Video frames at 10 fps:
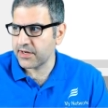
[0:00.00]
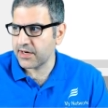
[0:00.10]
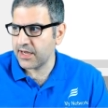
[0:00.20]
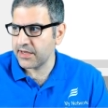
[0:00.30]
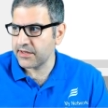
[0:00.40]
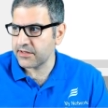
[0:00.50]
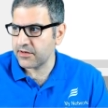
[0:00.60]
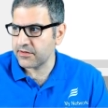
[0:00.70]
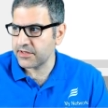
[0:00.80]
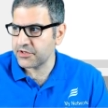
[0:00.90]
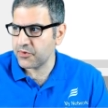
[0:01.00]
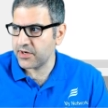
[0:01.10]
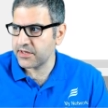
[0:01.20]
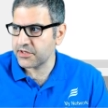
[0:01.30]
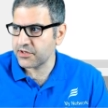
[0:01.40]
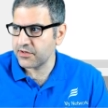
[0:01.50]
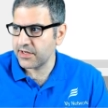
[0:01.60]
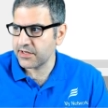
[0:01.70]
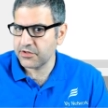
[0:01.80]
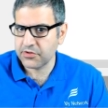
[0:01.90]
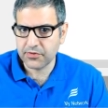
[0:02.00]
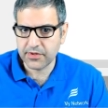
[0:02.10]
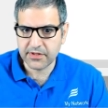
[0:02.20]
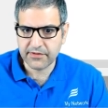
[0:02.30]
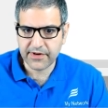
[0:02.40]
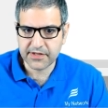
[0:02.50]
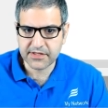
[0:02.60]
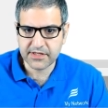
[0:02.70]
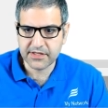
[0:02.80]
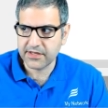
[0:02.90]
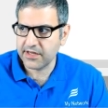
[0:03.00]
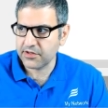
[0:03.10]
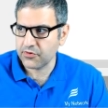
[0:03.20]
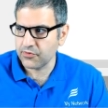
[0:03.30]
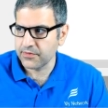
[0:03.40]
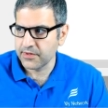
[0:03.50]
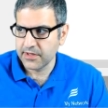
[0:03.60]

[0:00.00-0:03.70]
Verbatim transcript: client on this one is connected to interface Ethernet 2.